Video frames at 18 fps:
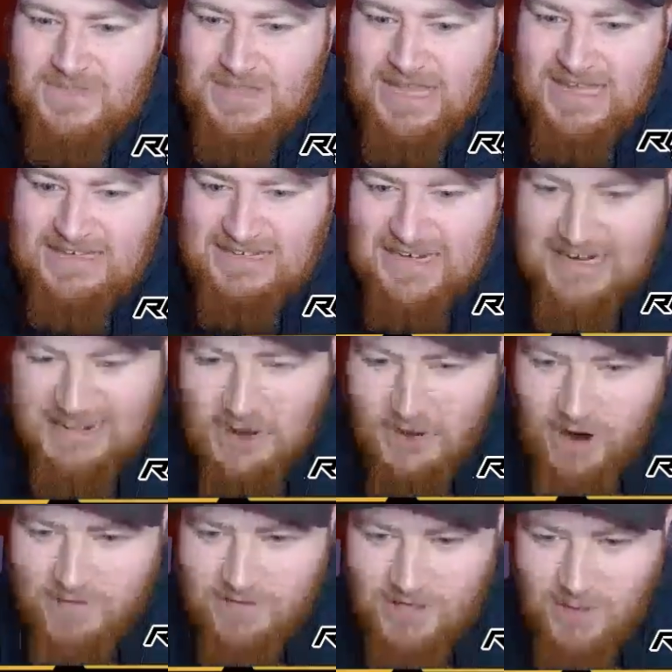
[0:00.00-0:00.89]
Did it
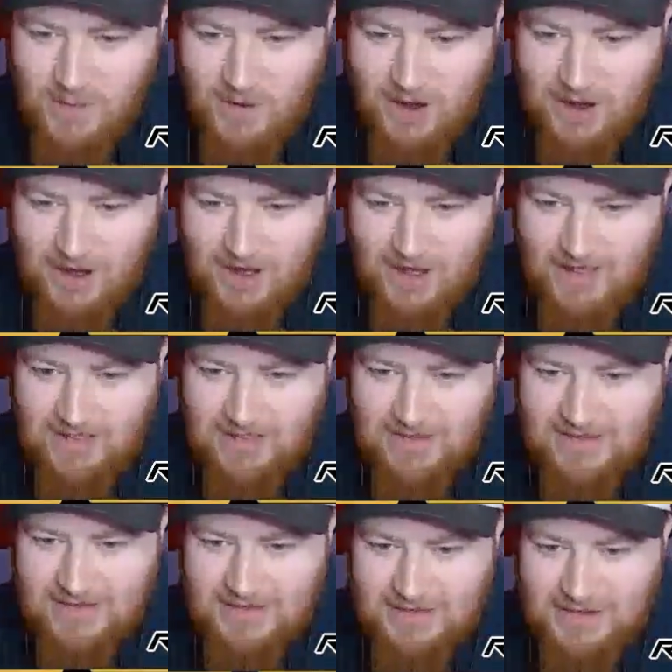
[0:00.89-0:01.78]
go over the wall?
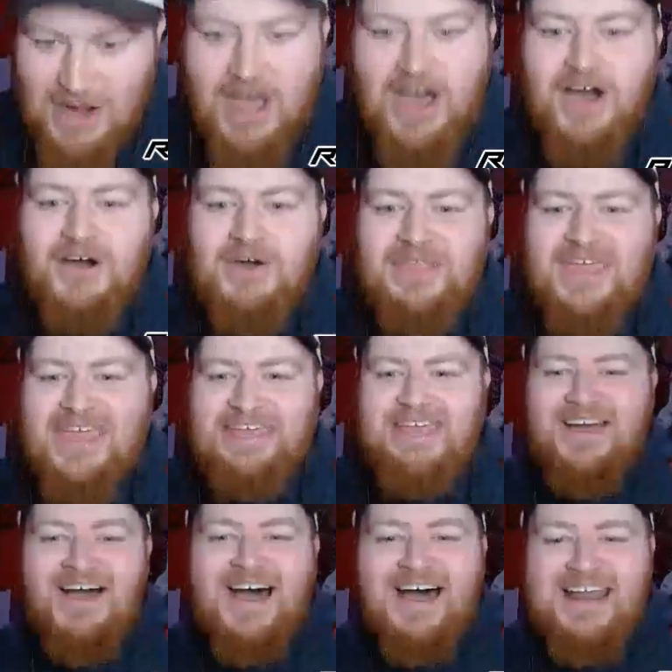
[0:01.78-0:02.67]
No, they
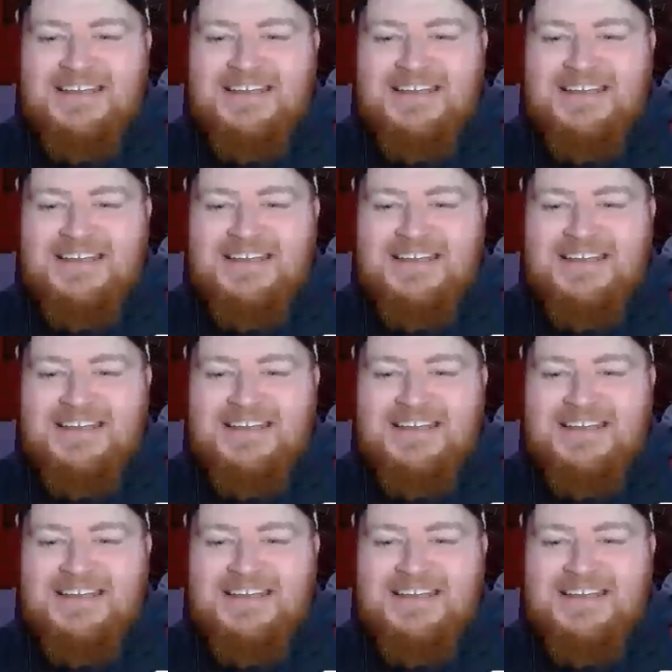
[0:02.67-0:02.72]
caught it